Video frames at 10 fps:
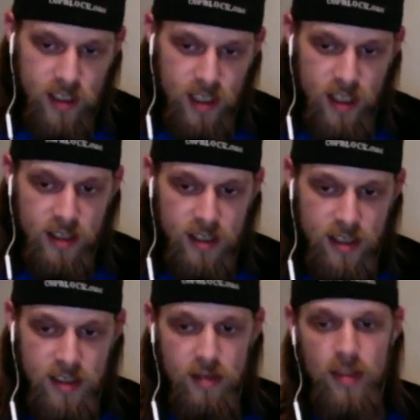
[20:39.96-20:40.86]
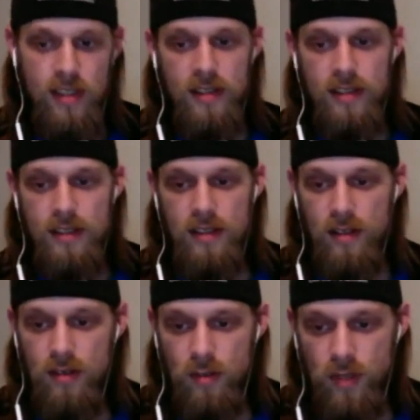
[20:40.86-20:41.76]
to see that the system isn't
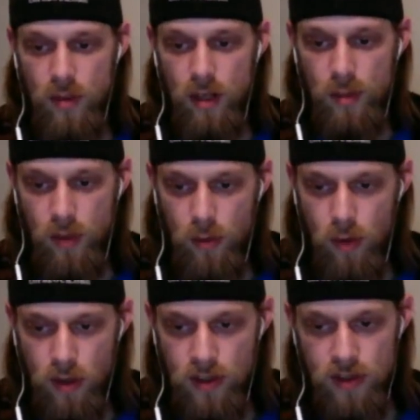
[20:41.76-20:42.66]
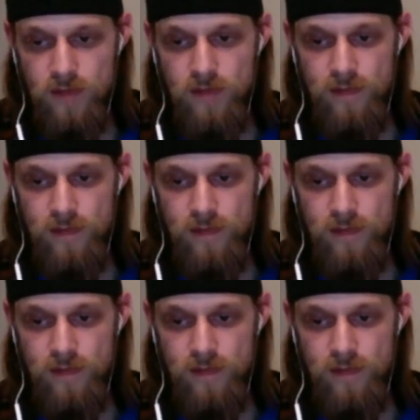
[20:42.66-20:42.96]
you know doing what it purports.